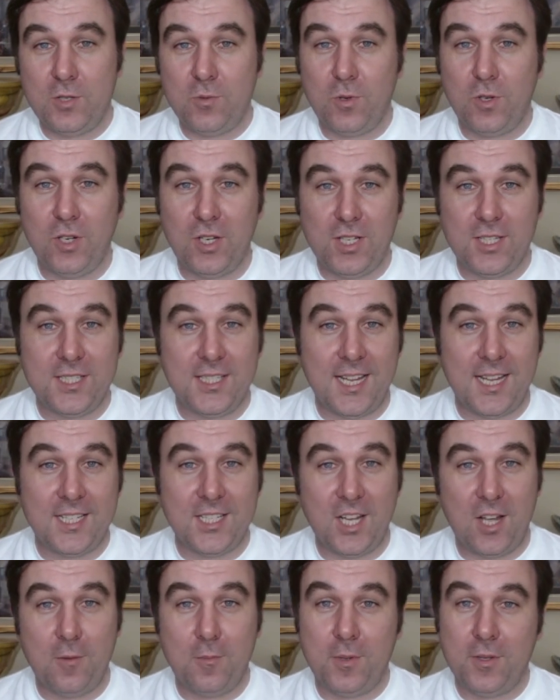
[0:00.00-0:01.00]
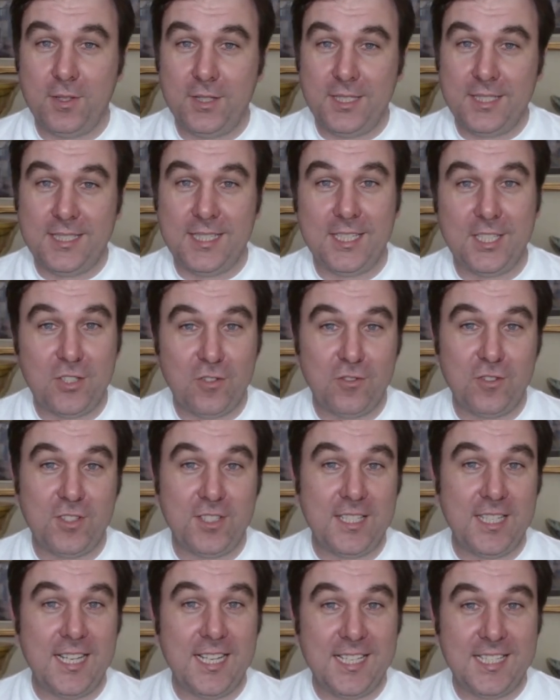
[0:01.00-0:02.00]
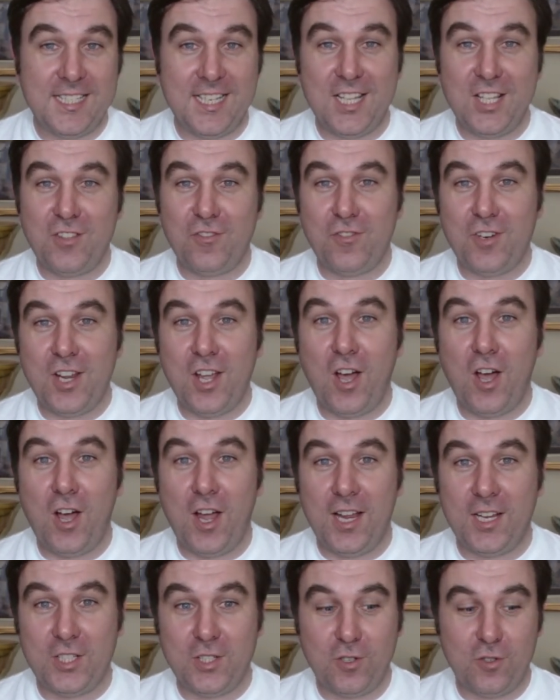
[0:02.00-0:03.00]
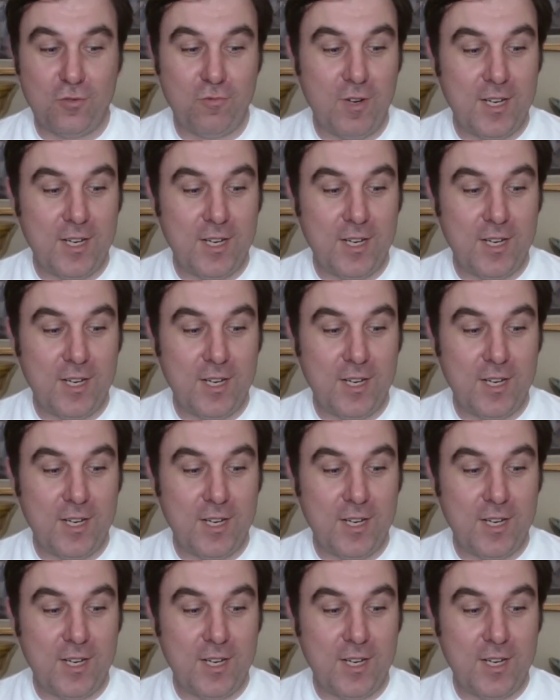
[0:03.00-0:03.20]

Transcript: is we're going to set up the six hundred D T three i so